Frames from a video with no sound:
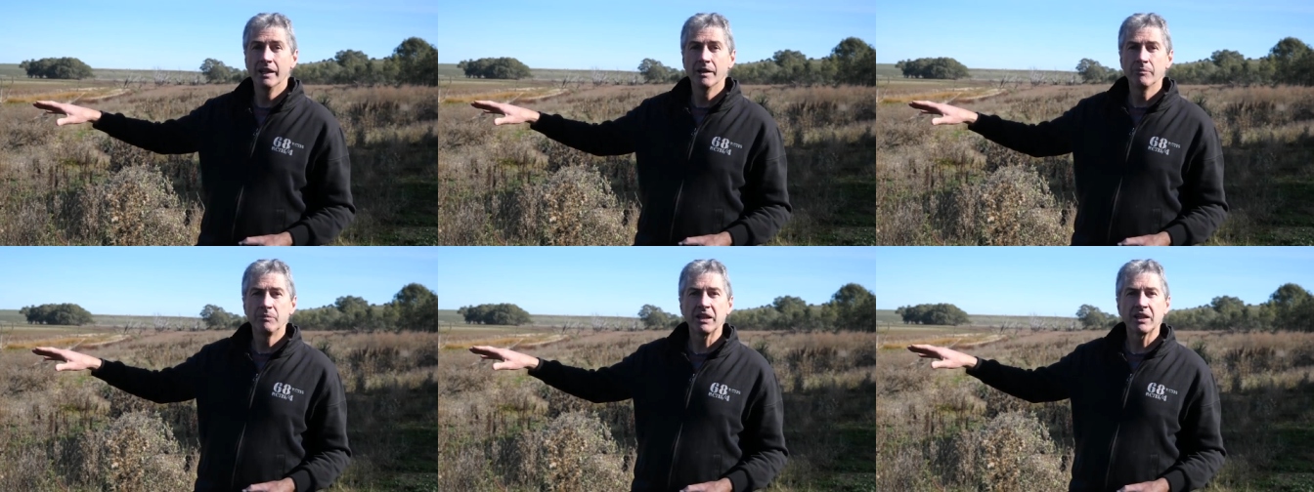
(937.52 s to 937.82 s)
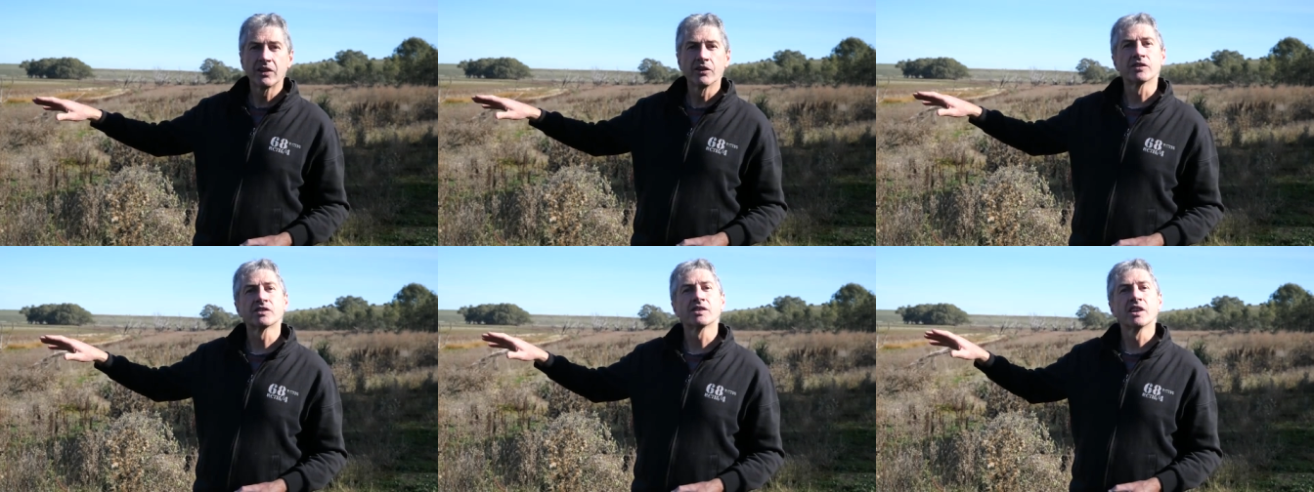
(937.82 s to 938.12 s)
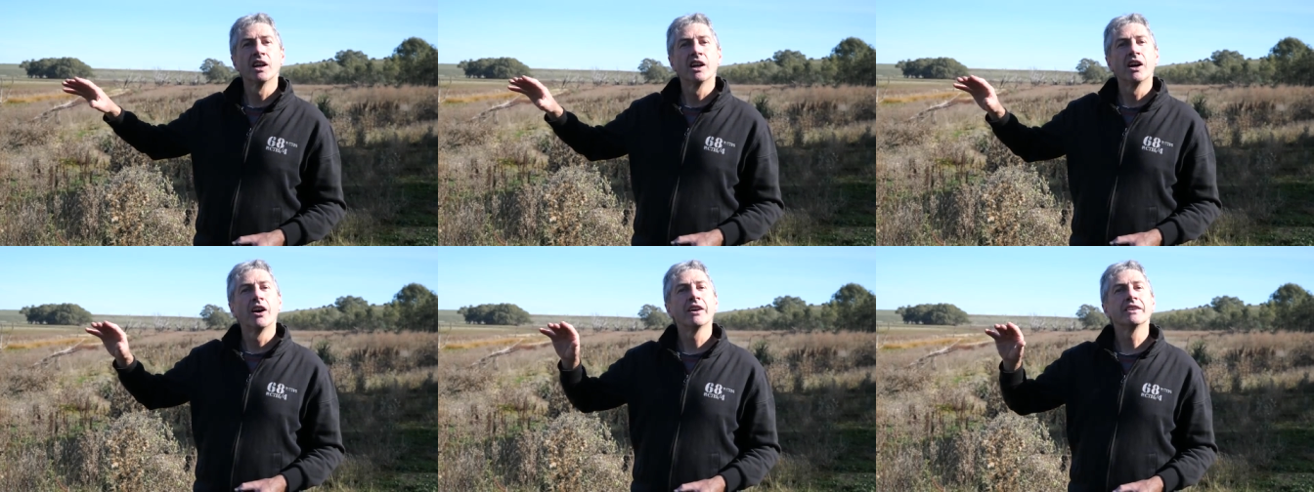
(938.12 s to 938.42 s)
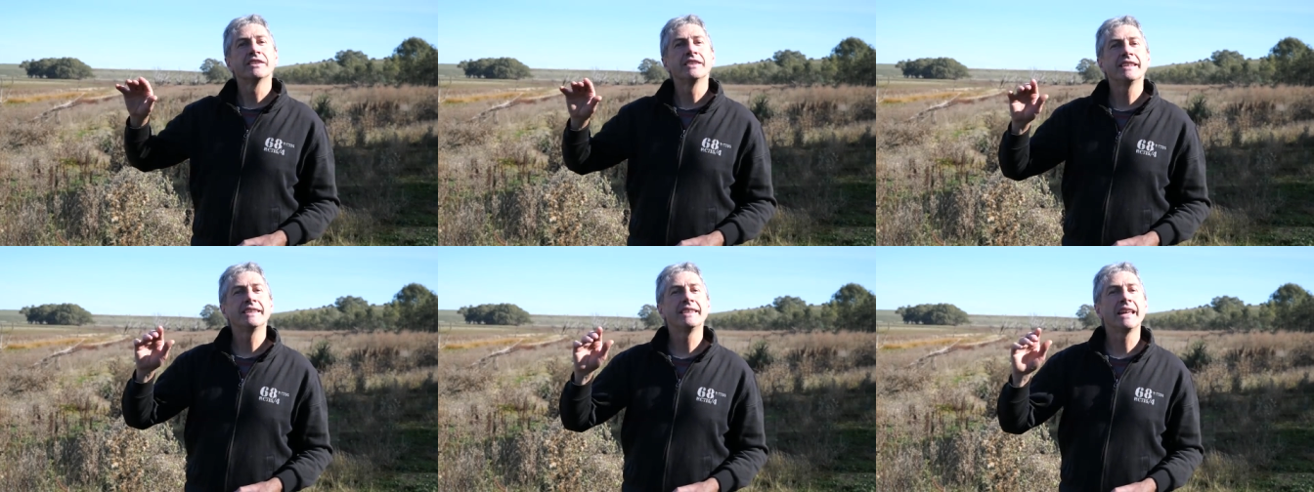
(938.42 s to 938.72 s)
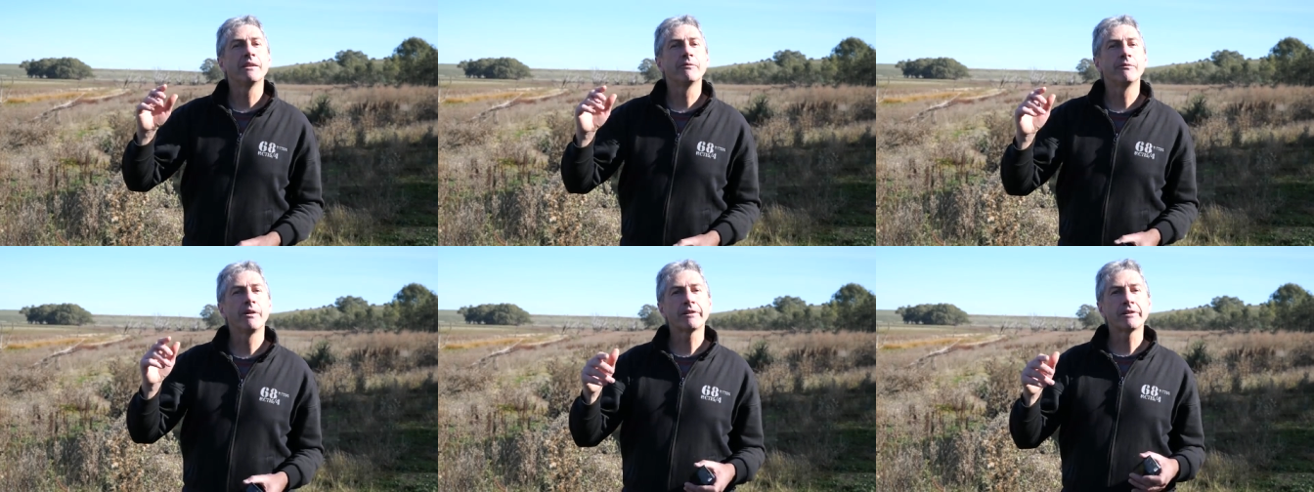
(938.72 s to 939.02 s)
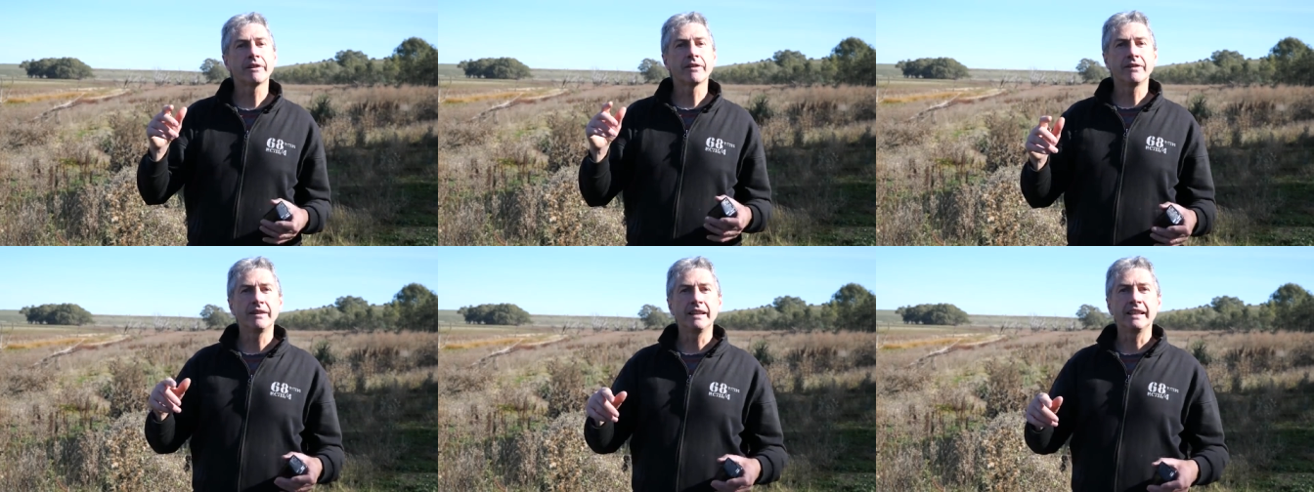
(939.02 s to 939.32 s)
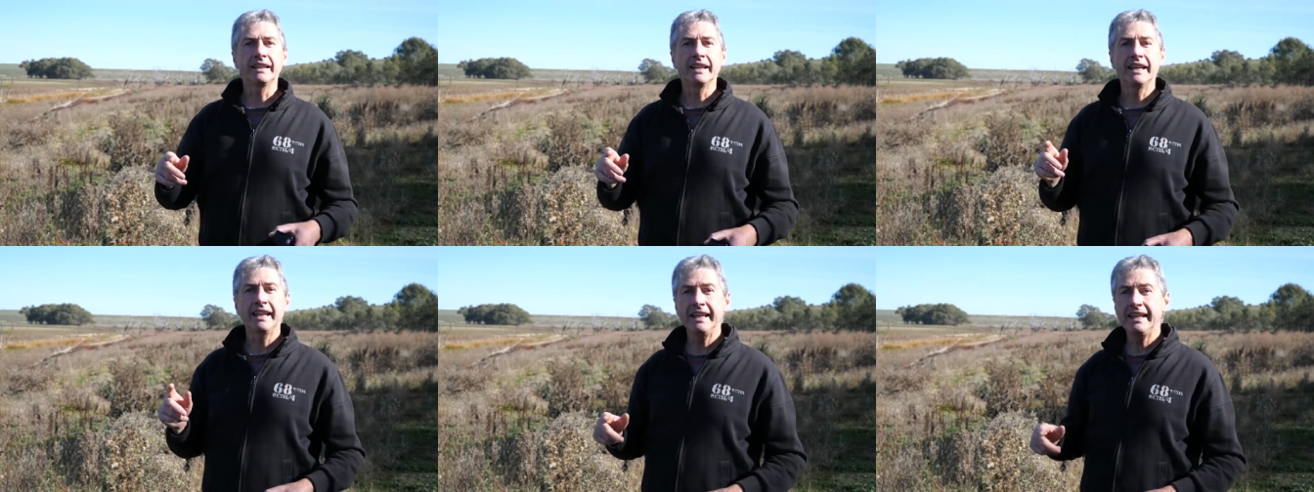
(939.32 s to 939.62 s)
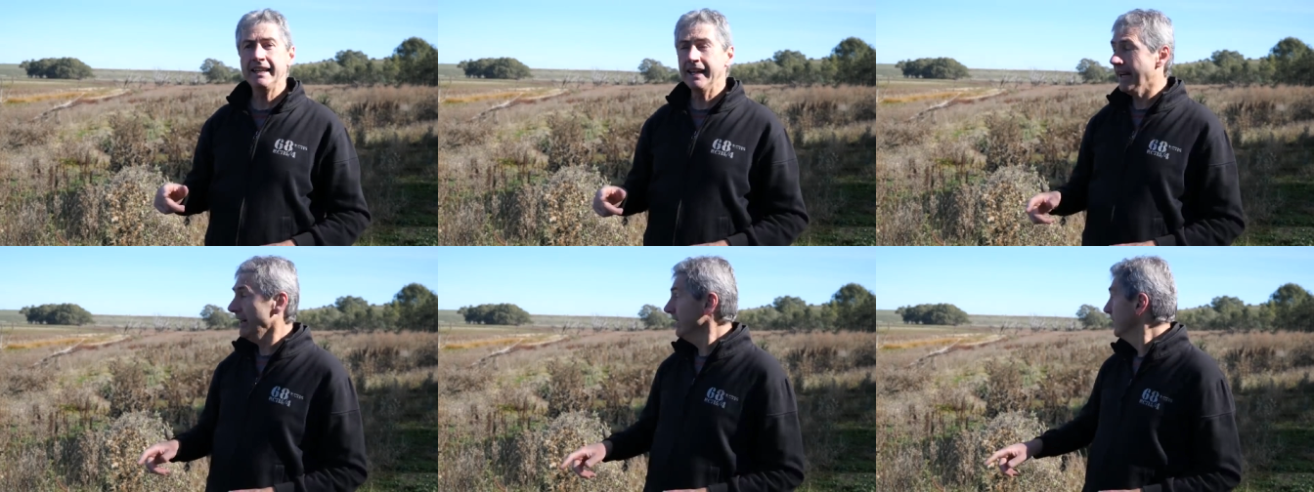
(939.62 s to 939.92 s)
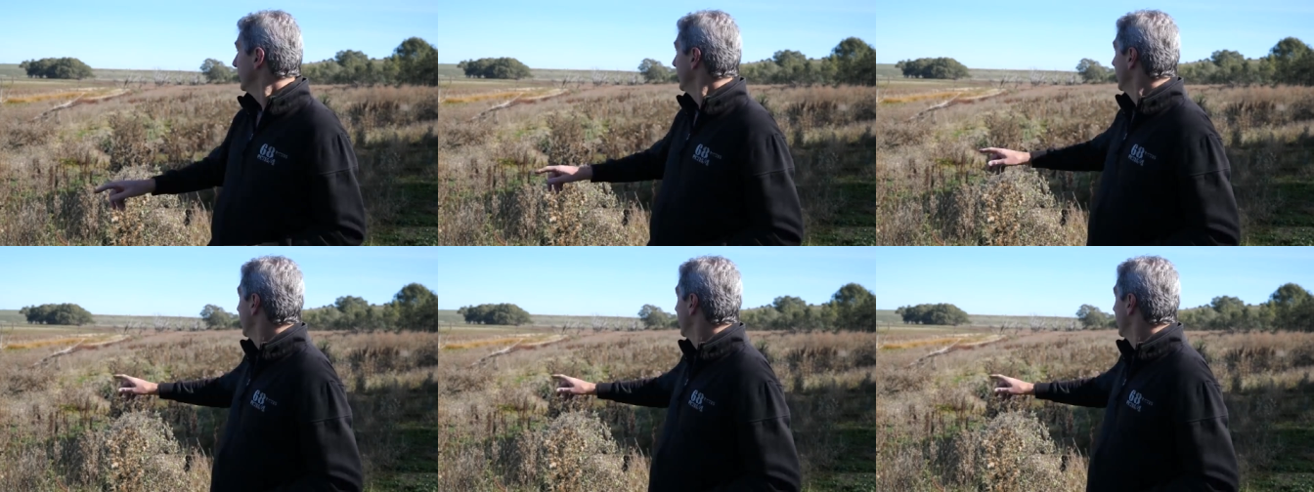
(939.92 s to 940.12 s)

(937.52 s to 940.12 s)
because I did that very thing here,